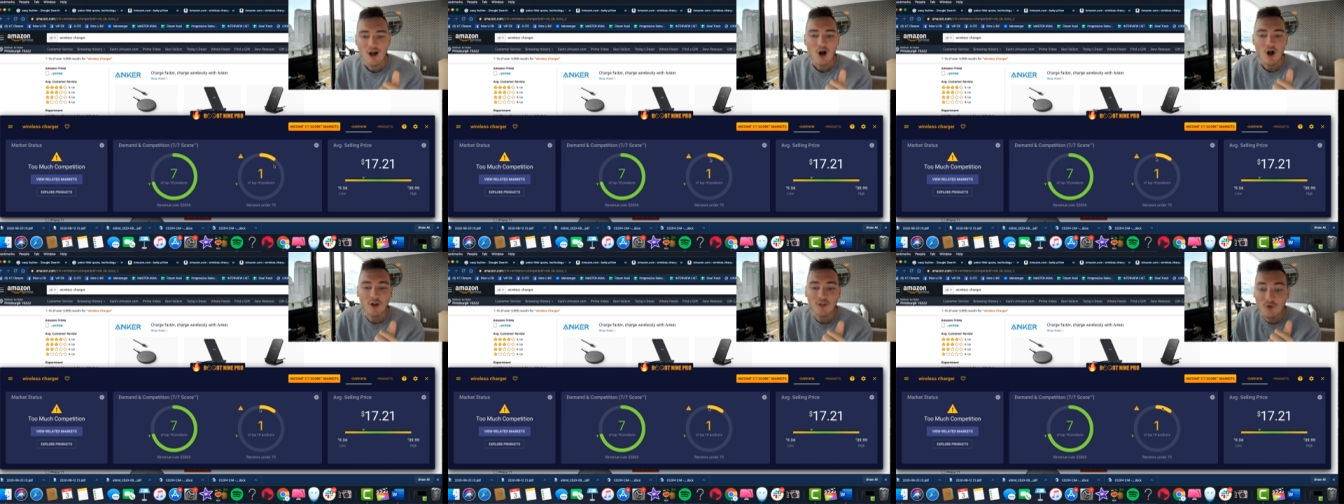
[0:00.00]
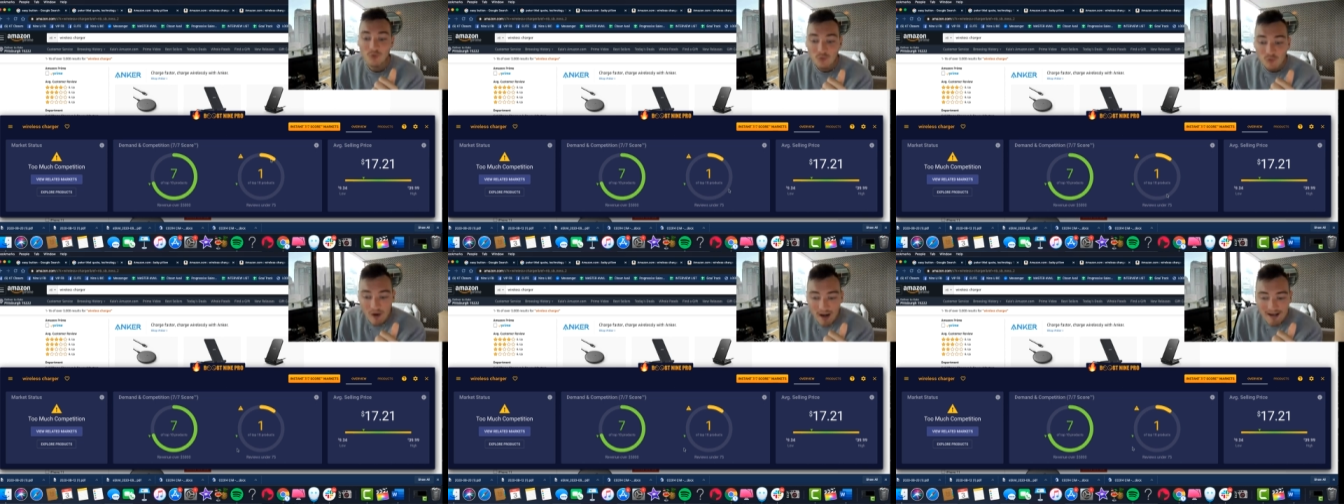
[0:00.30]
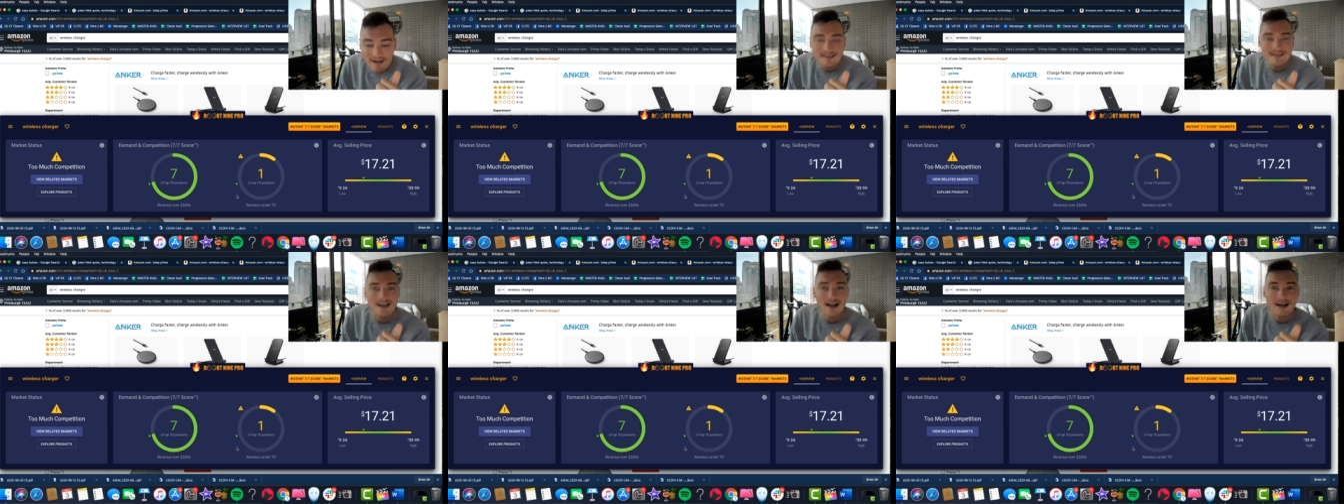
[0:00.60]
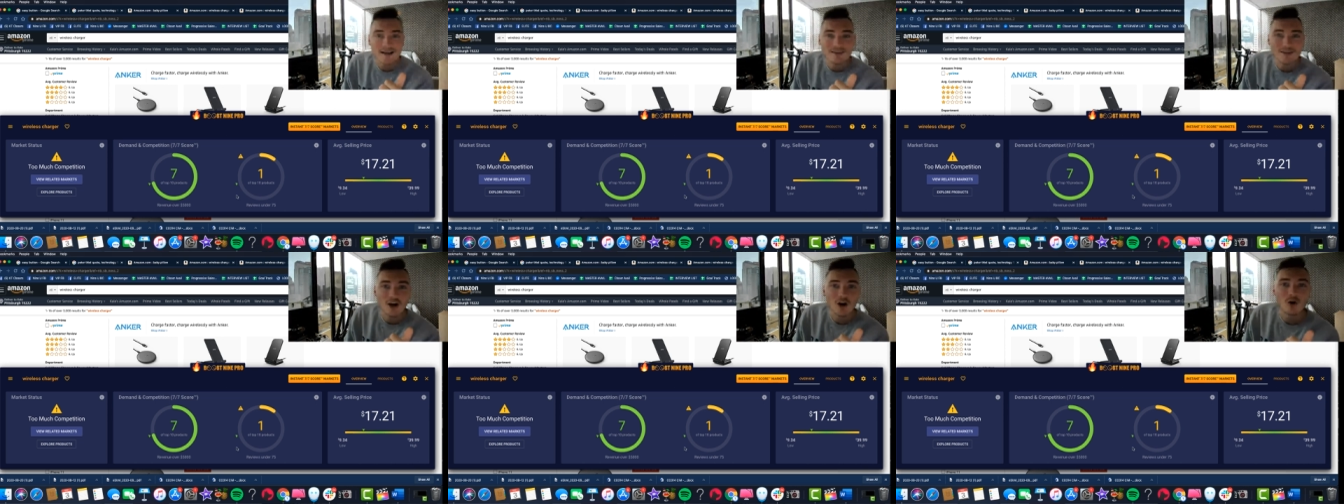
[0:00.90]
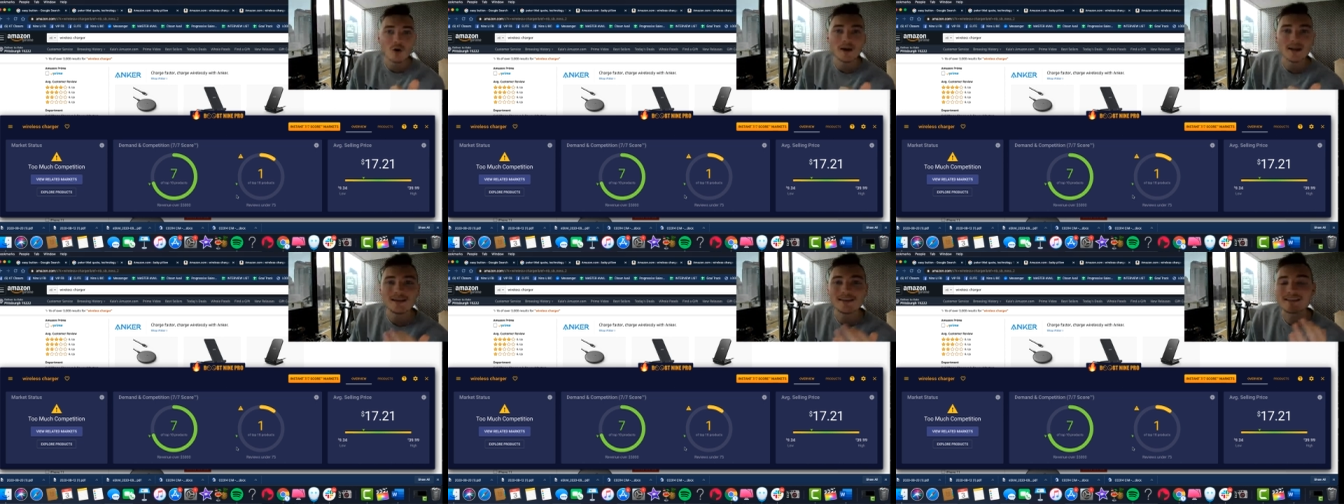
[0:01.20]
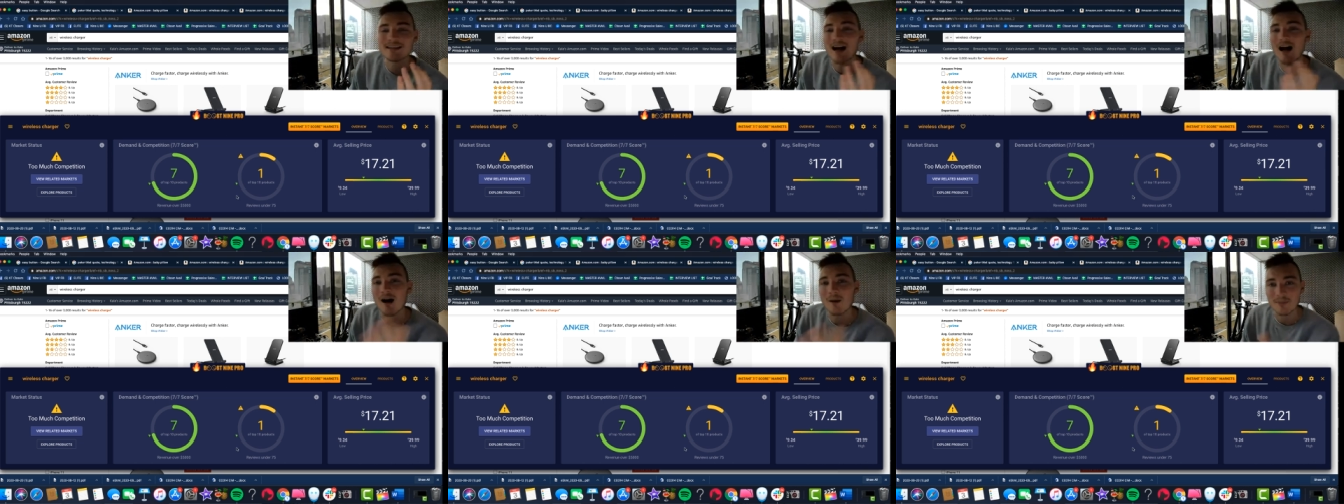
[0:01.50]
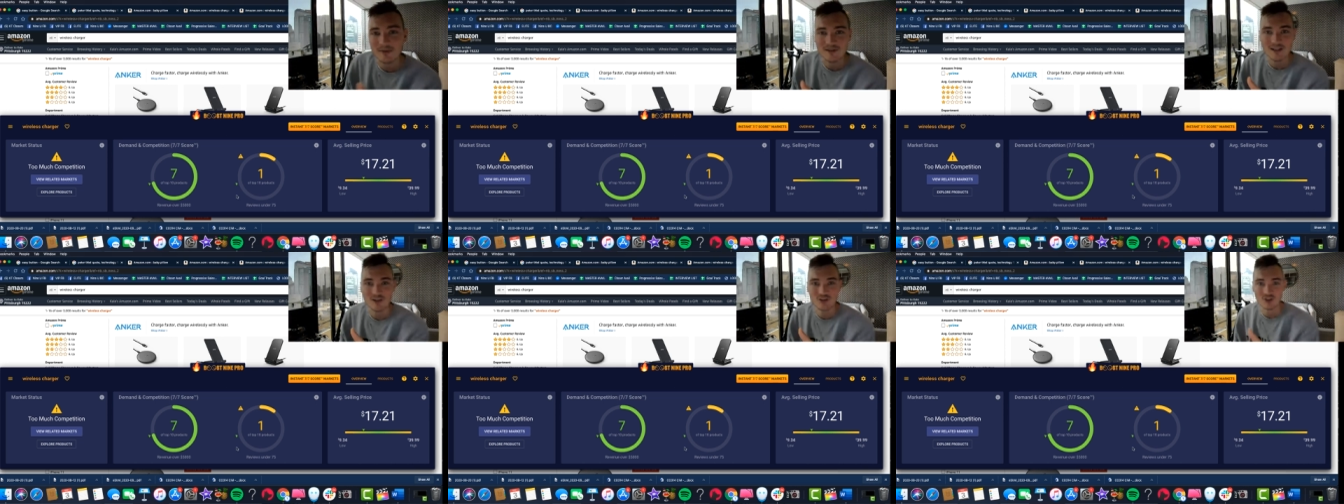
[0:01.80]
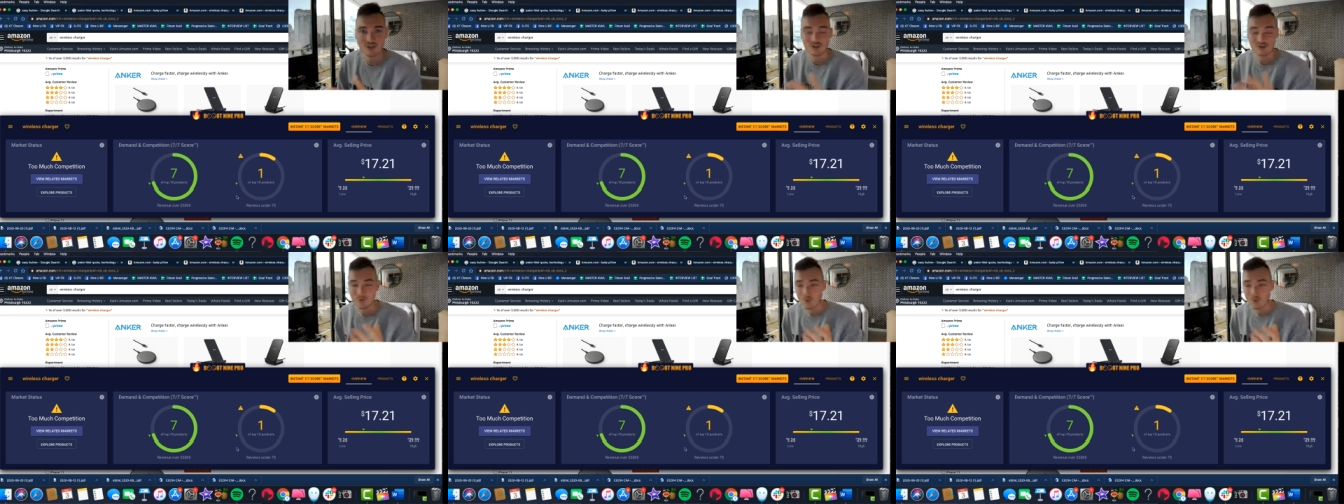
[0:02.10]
On the right side though is competition.